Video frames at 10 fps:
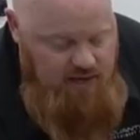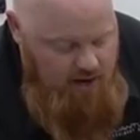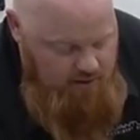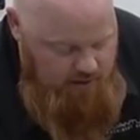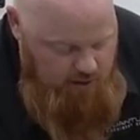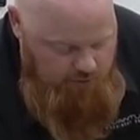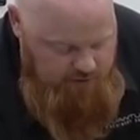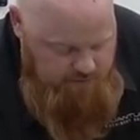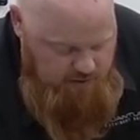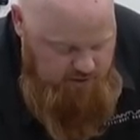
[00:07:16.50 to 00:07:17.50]
tire can go
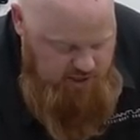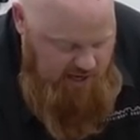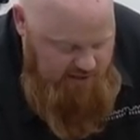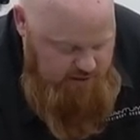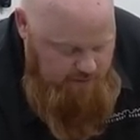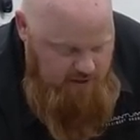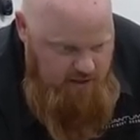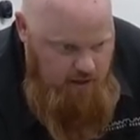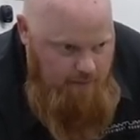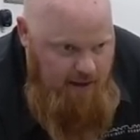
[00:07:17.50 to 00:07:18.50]
this much. It has to
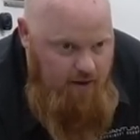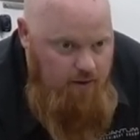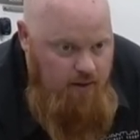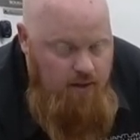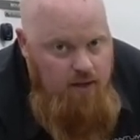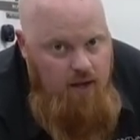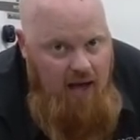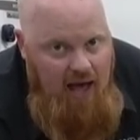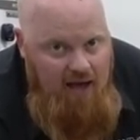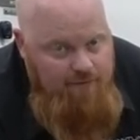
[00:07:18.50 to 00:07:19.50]
be about a
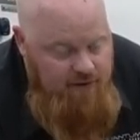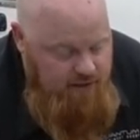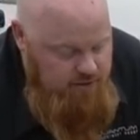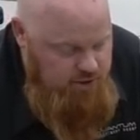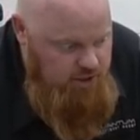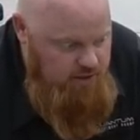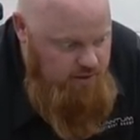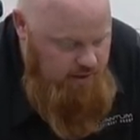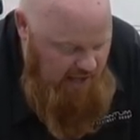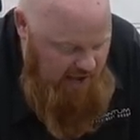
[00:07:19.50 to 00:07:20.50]
half inch
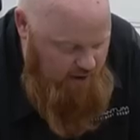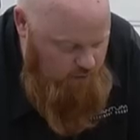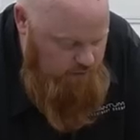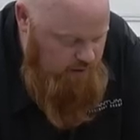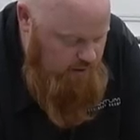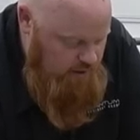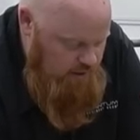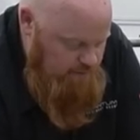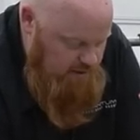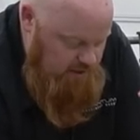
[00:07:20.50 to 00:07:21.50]
out
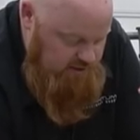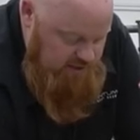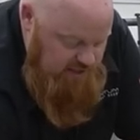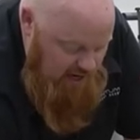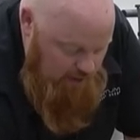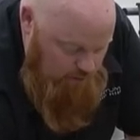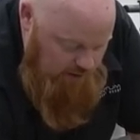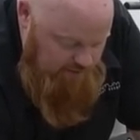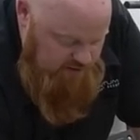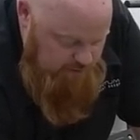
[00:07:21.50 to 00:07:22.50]
because this tire
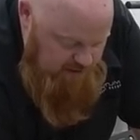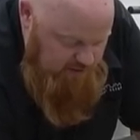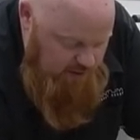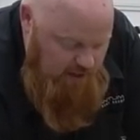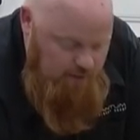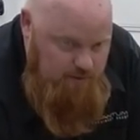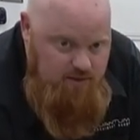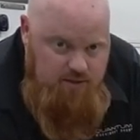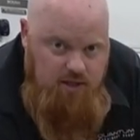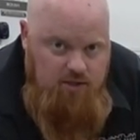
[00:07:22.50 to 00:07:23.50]
won't even spin right now because
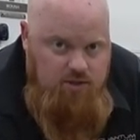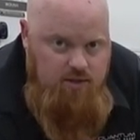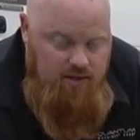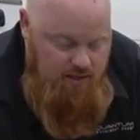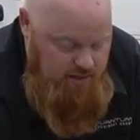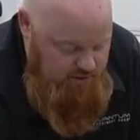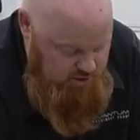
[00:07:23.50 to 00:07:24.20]
it's touching the